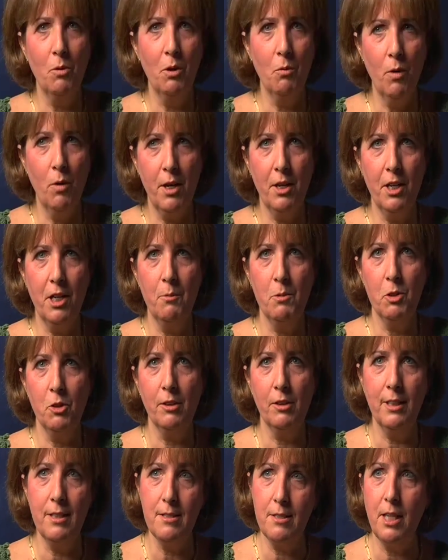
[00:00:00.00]
We wanted him to
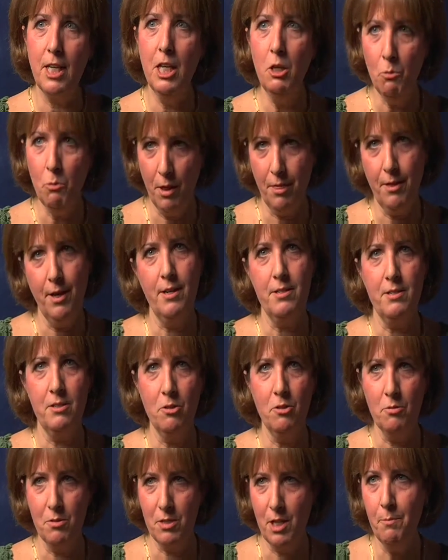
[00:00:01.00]
at least eat with us,
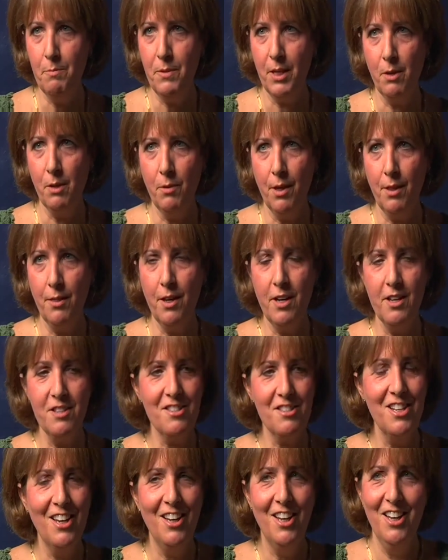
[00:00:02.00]
do something with
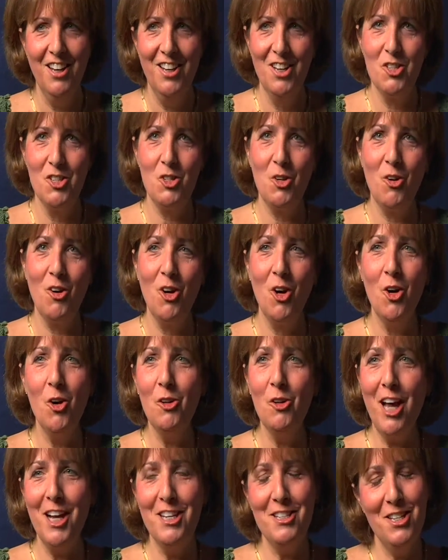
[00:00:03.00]
us. So our
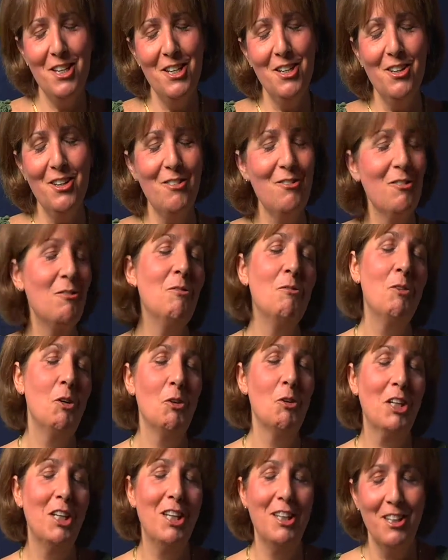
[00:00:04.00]
whole idea of we
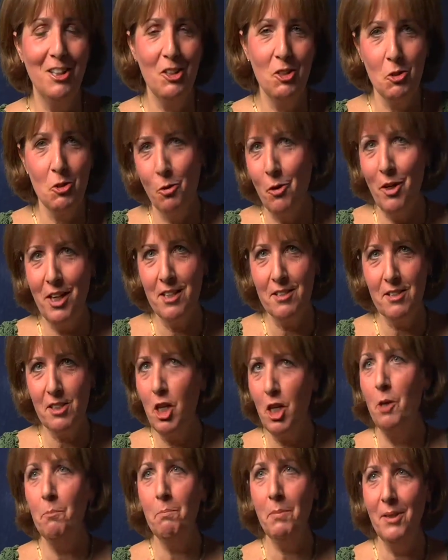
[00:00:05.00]
were going to enjoy his
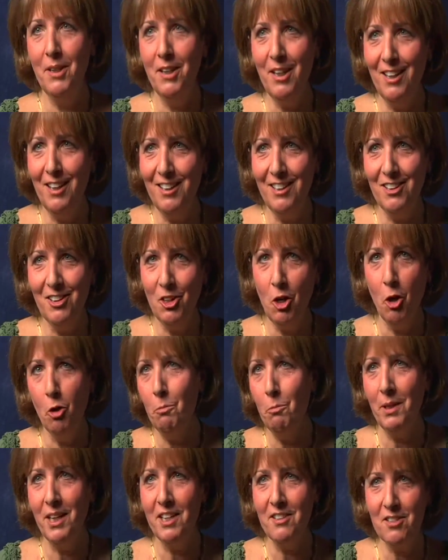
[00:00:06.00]
company and
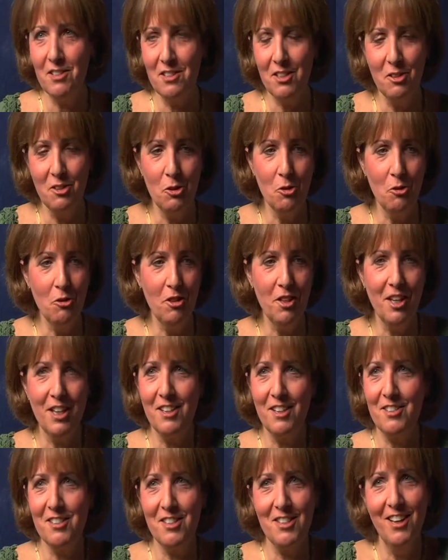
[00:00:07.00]
go places and do
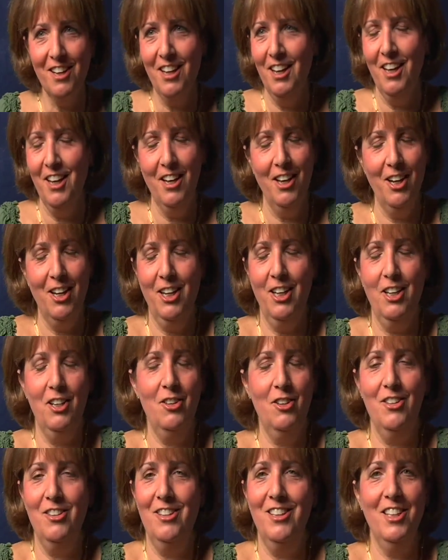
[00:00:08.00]
things,
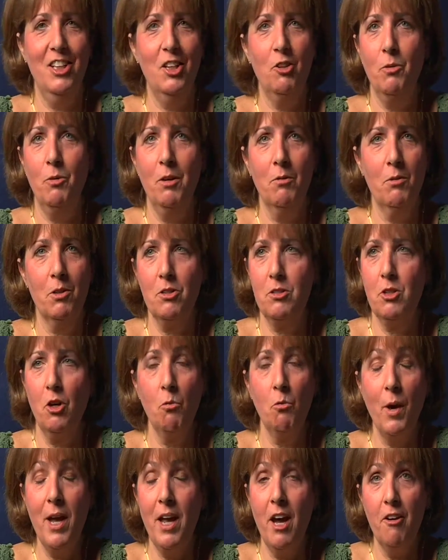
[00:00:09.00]
we were
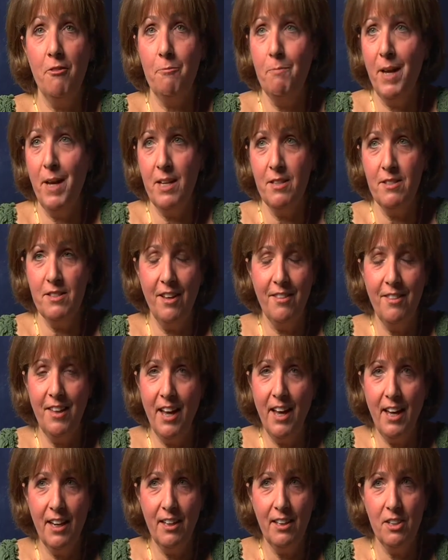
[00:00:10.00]
so way off base on
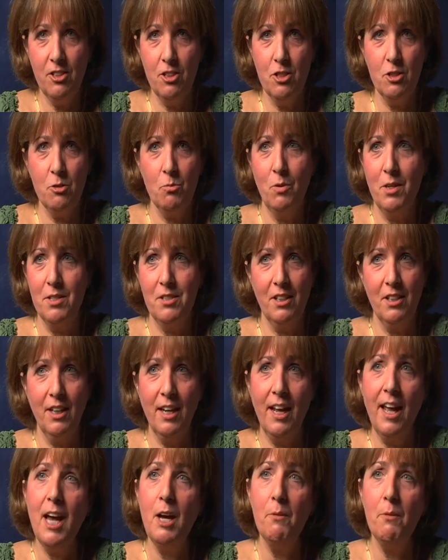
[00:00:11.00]
that. It just wasn't going to